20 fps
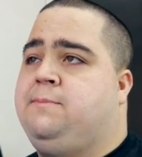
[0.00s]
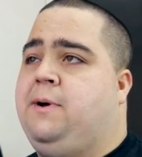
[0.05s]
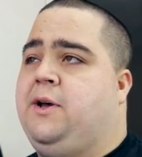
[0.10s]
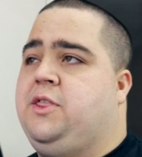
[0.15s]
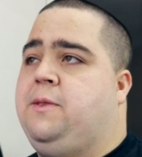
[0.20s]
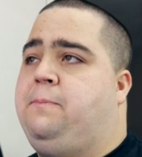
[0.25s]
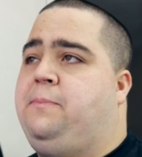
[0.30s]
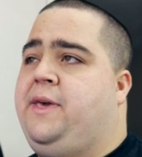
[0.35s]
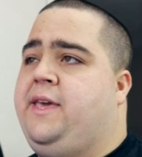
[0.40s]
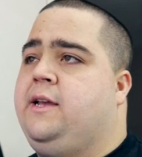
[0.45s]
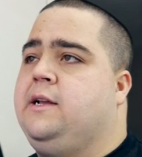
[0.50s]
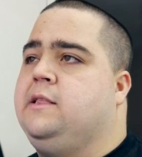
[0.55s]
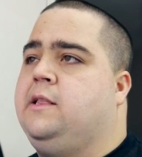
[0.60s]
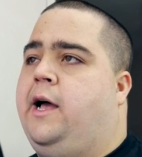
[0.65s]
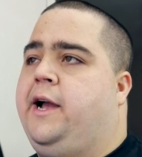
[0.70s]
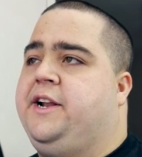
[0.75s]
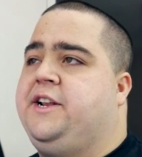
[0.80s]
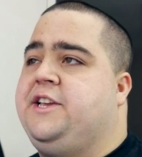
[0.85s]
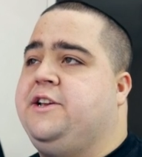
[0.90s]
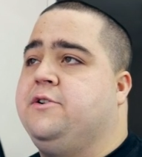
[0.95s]
by the pink
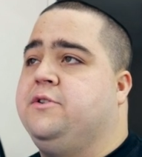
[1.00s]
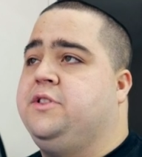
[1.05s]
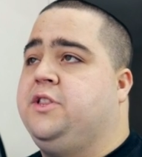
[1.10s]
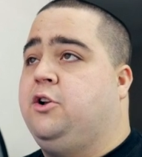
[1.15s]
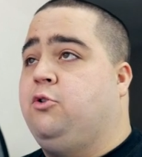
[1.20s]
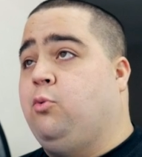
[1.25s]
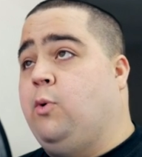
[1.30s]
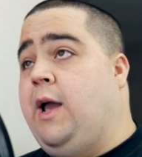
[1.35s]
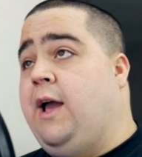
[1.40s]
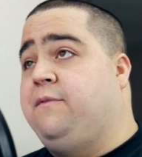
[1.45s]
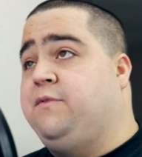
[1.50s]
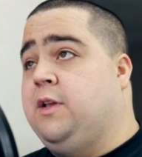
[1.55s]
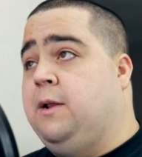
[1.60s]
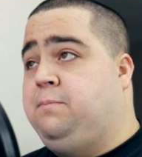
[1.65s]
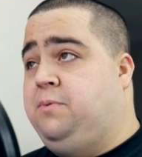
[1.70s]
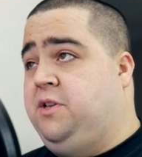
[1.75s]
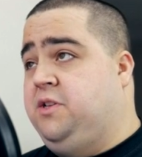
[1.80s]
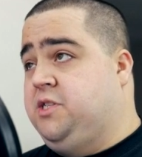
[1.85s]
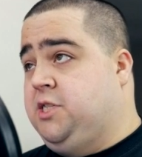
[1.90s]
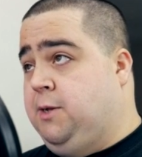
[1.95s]
line here in the graph on
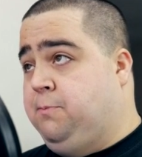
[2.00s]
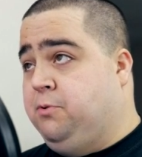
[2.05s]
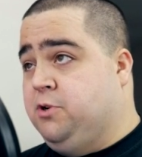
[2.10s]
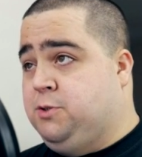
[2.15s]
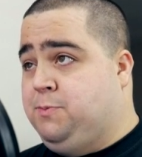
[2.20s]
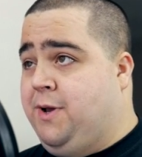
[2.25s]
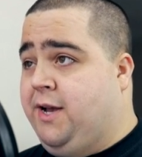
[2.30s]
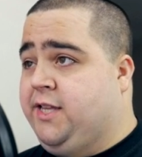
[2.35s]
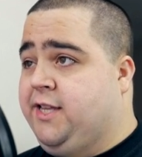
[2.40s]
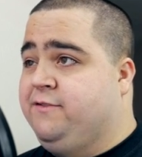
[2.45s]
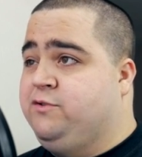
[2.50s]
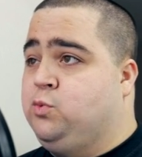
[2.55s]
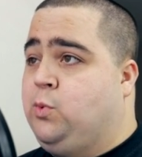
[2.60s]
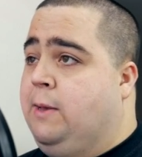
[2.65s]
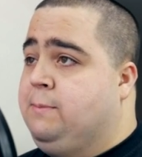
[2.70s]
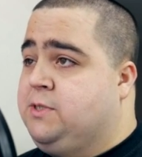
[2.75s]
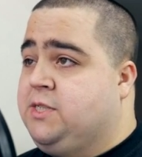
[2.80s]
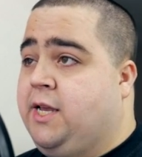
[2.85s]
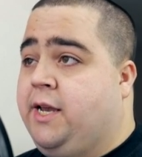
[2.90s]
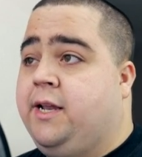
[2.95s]
PC Perspective's
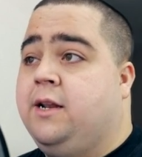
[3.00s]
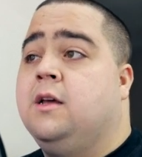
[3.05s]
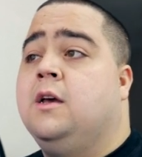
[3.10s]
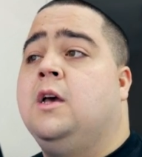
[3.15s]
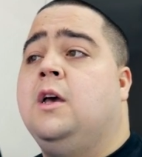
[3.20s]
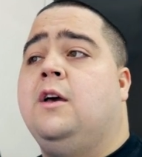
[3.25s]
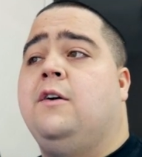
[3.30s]
website